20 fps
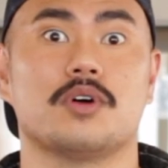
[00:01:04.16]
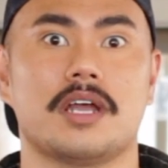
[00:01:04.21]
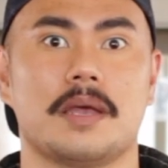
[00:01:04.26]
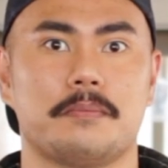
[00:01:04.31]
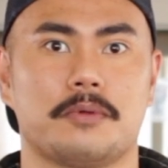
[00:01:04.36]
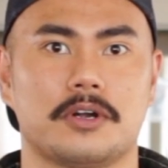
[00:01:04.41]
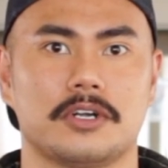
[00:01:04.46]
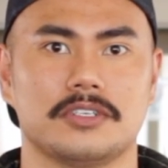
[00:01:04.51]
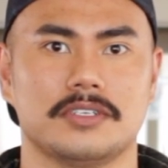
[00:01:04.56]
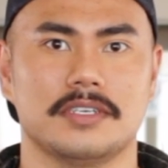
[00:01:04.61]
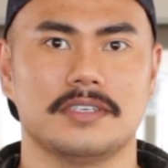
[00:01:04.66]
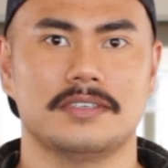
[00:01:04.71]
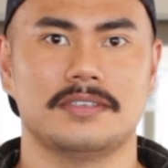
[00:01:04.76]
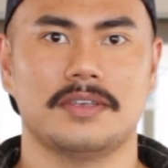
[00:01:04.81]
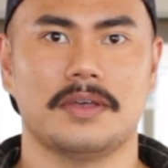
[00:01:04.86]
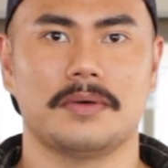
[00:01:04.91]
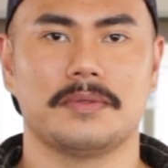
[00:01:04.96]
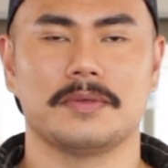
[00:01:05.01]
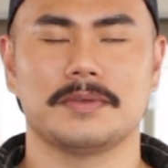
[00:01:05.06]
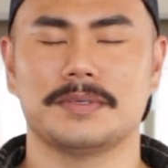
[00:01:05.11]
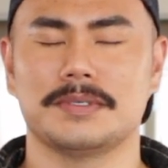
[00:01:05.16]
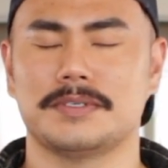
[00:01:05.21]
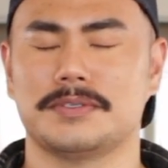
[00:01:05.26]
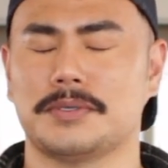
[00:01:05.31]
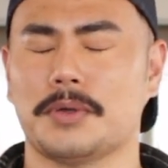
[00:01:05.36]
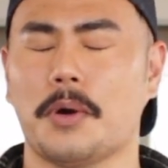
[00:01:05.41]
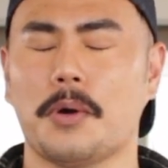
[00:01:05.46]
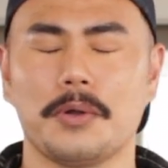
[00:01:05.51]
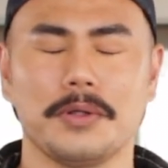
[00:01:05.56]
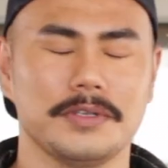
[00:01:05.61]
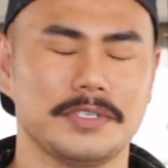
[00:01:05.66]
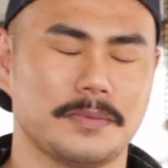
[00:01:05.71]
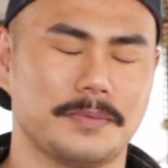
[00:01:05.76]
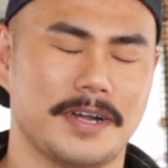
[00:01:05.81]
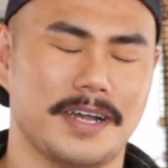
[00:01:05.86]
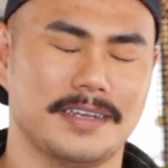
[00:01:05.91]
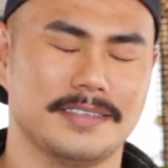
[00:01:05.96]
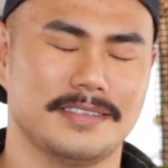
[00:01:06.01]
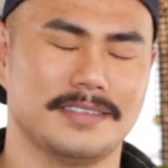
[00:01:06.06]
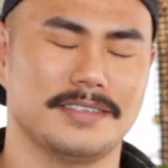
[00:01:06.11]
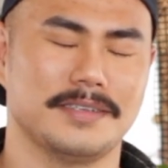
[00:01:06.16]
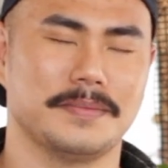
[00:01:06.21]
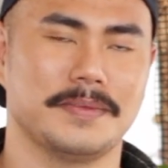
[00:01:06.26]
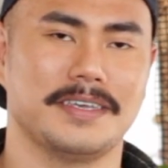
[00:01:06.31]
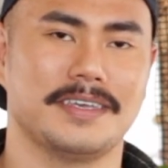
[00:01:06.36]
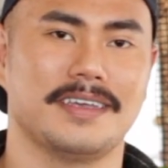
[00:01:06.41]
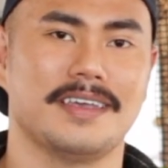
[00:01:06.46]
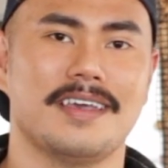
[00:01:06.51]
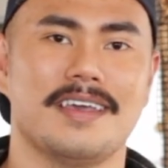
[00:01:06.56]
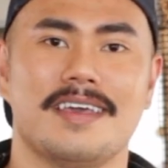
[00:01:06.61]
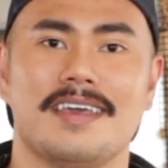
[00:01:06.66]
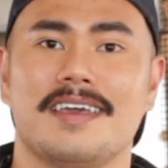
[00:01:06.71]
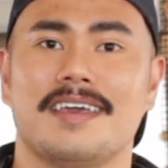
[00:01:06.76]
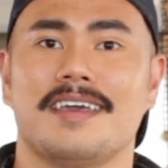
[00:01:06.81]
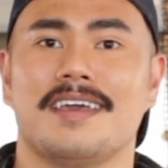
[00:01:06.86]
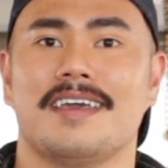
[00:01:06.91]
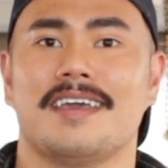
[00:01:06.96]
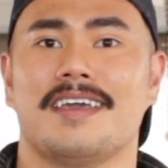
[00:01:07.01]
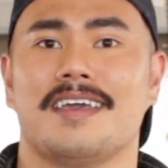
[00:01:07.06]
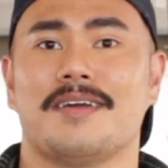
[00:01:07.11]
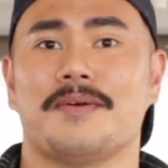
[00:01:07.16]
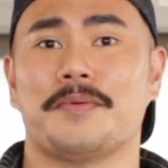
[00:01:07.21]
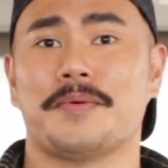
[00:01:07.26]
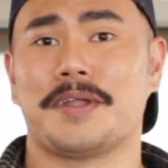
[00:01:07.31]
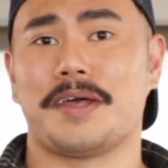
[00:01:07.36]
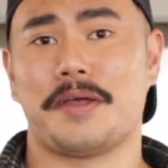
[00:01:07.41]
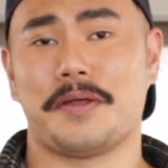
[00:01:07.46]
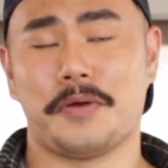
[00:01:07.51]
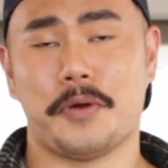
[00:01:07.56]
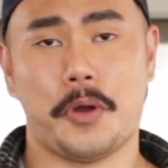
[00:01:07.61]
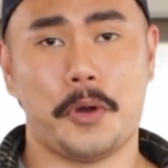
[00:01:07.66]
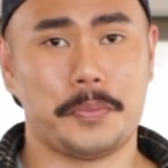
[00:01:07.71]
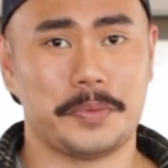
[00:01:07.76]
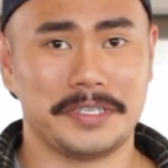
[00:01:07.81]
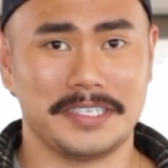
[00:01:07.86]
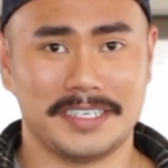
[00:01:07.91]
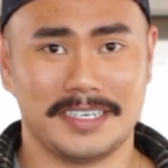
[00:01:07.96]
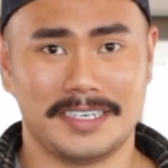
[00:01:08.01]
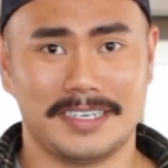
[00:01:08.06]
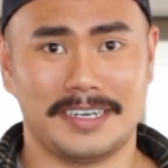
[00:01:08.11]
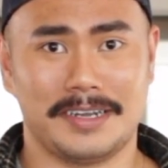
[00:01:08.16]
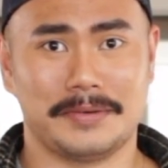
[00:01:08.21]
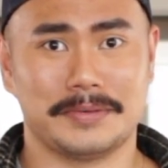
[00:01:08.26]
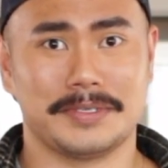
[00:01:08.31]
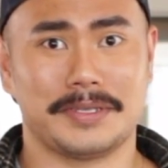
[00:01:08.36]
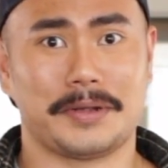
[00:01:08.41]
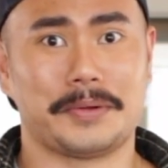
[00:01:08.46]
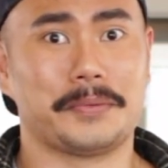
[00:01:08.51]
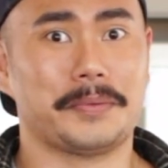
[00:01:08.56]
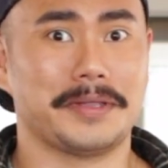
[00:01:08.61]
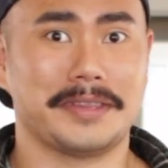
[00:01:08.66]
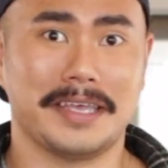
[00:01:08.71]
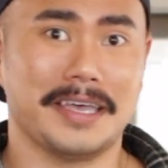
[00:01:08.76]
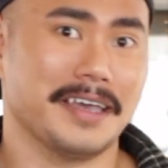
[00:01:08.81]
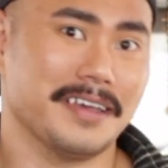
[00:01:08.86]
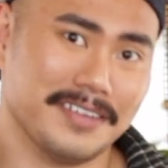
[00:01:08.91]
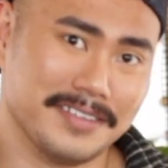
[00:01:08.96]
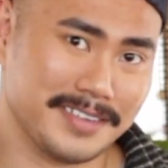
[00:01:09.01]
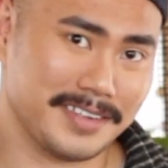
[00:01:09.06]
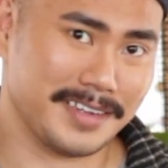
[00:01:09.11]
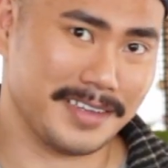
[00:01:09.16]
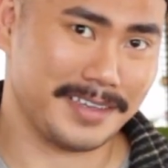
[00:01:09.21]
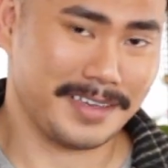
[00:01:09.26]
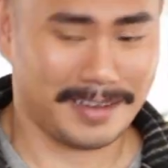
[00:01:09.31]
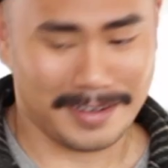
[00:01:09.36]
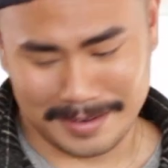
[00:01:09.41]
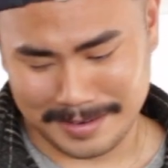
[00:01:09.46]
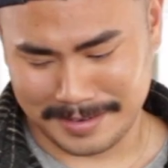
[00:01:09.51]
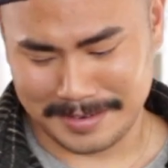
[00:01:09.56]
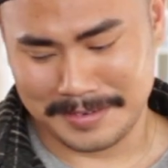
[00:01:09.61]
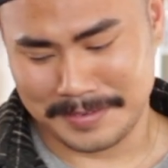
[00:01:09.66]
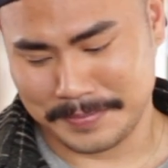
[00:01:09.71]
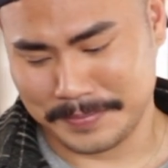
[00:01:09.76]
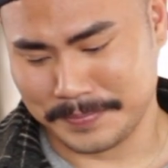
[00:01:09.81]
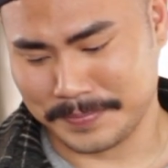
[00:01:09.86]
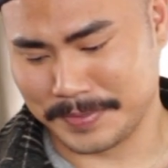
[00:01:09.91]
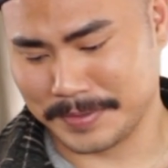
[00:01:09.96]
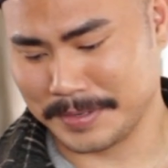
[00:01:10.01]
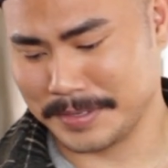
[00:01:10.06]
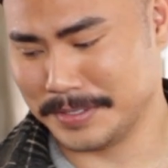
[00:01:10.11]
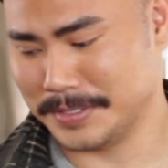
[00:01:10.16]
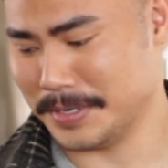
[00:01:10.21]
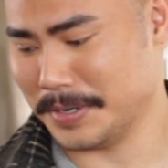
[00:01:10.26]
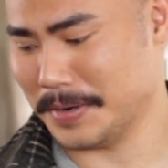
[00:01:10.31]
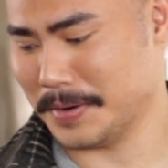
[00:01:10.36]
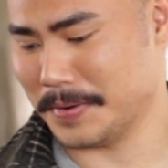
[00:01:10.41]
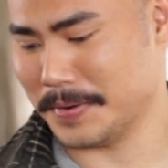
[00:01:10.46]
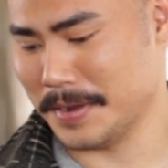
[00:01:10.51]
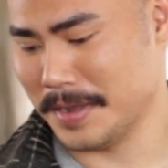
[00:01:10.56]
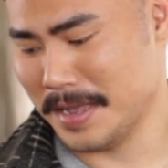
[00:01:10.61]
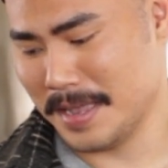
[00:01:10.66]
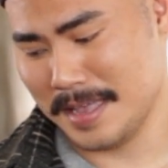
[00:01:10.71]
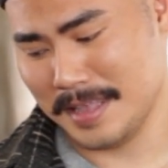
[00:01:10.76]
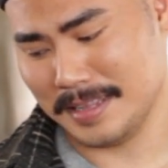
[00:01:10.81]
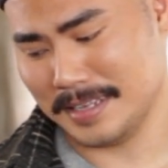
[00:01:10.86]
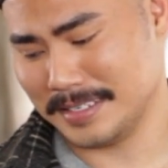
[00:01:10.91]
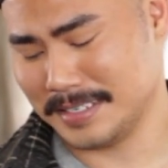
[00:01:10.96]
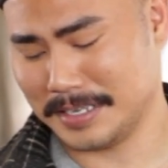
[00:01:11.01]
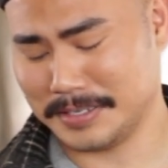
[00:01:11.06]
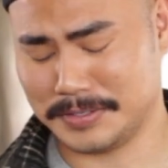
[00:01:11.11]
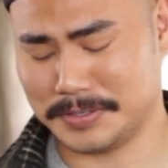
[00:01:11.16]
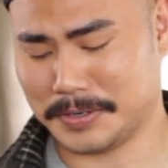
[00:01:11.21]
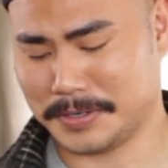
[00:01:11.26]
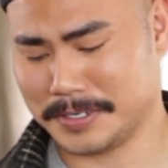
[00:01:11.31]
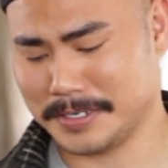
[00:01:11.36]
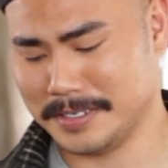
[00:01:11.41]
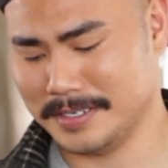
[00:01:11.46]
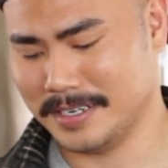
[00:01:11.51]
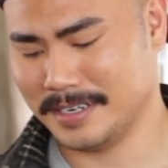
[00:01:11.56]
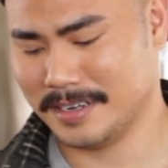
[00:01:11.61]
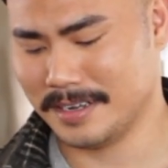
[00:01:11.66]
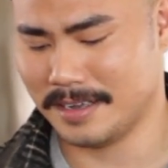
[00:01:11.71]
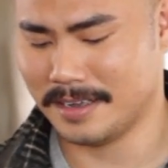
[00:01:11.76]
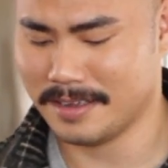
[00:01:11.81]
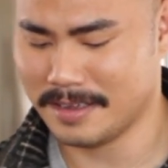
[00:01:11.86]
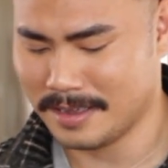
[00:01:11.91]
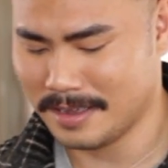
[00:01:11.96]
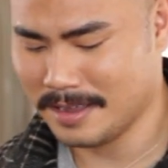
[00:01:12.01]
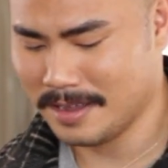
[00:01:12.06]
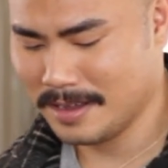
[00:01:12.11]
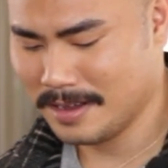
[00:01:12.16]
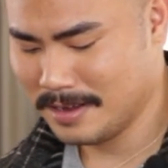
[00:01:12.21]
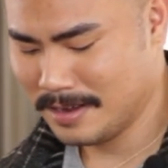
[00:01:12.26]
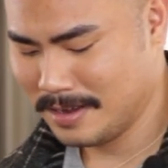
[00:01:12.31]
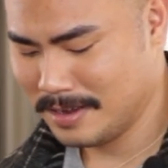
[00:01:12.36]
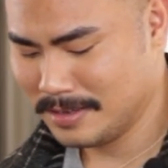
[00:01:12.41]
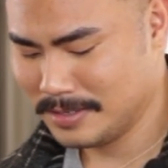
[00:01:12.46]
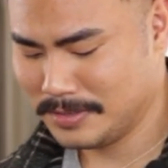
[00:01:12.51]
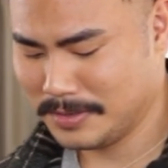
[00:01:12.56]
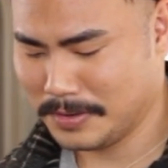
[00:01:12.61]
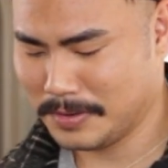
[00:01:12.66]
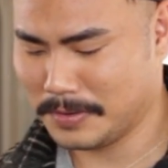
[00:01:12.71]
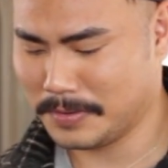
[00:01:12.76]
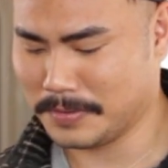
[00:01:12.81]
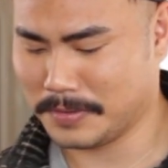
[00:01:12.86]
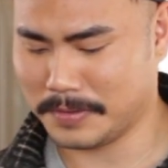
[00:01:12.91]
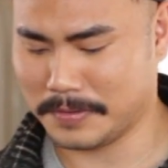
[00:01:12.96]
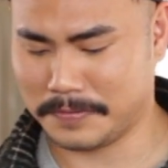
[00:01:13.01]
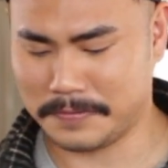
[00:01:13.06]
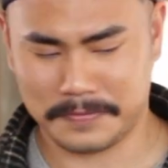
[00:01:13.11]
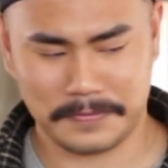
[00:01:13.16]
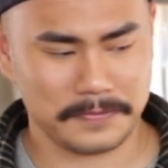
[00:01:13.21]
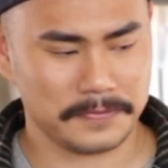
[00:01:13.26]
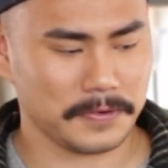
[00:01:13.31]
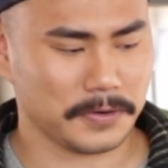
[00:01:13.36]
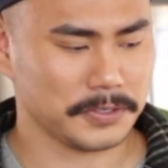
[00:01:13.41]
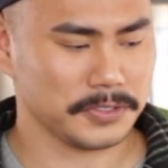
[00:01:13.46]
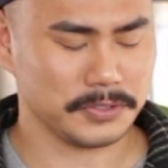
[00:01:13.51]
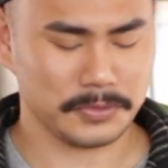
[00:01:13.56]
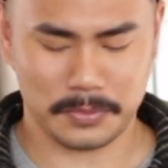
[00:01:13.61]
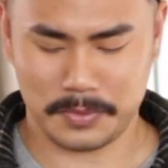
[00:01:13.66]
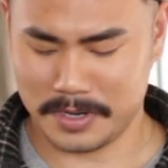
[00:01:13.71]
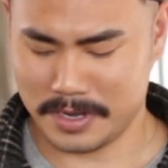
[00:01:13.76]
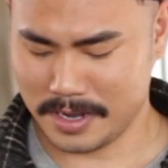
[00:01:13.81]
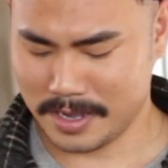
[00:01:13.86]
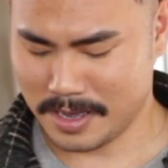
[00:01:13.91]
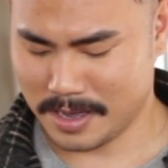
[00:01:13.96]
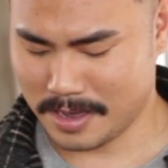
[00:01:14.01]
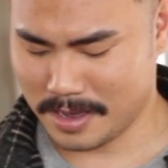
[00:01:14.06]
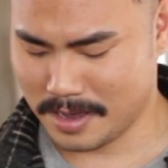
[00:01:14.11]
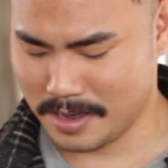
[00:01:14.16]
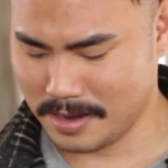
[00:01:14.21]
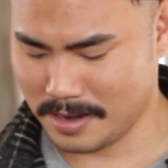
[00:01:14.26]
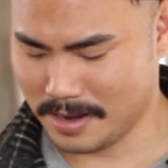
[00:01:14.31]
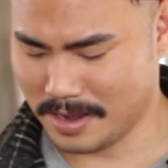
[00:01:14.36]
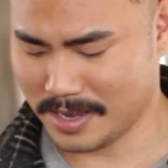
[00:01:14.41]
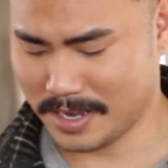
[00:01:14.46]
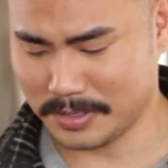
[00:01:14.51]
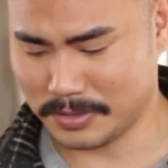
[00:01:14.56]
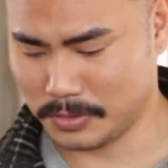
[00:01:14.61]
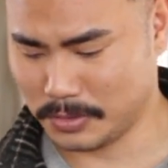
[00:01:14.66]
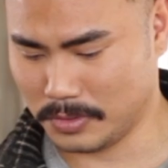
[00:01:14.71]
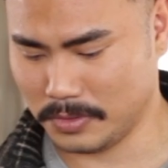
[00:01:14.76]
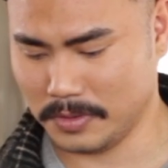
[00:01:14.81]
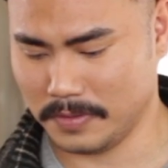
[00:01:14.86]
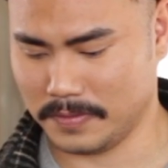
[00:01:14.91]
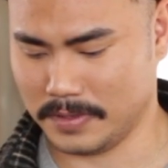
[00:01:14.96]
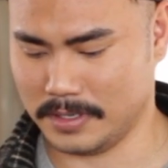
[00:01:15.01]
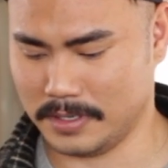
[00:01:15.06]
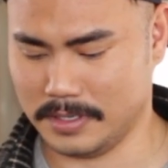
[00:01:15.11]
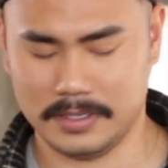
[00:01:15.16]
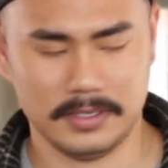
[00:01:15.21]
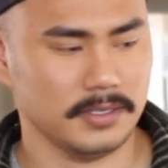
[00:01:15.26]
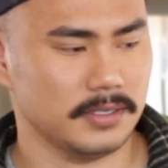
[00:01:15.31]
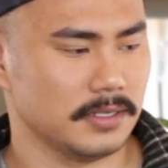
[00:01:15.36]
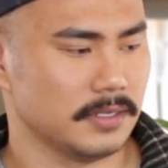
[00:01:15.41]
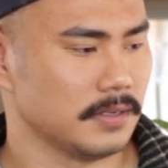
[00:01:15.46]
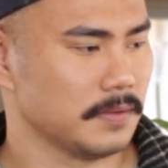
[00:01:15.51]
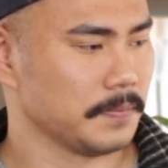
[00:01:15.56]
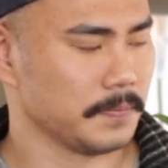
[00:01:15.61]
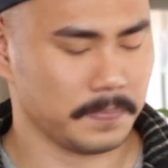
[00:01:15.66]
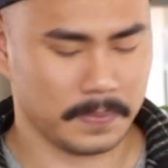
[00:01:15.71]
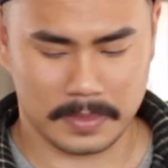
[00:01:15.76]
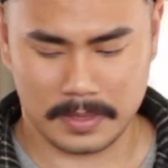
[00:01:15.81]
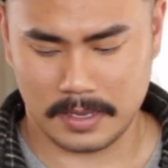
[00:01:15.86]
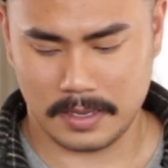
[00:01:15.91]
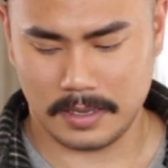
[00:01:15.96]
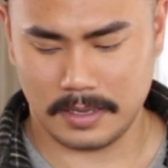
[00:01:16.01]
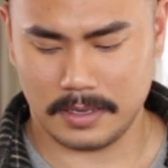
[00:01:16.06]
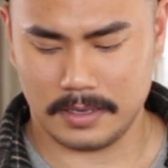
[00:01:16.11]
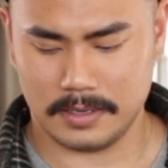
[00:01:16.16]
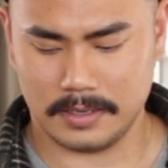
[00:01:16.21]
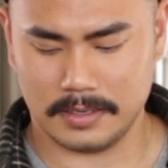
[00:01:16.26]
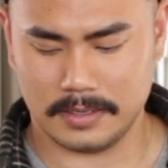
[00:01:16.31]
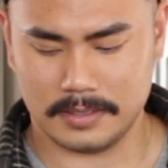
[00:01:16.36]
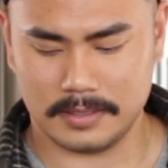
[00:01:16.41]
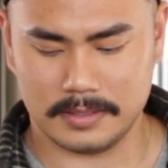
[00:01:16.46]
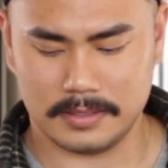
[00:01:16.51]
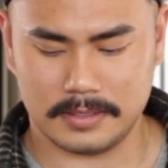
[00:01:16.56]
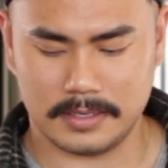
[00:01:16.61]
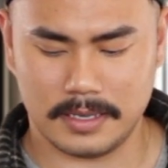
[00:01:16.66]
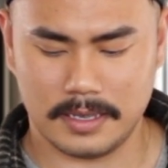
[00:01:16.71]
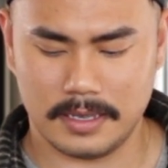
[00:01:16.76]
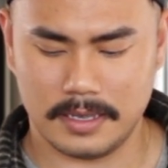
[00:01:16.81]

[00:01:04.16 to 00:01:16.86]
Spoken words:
what I purchased. So this was totally surprising to me. When I opened it, I was like, what the hell did I get? So let's get started. So the first one I got 2 of these, is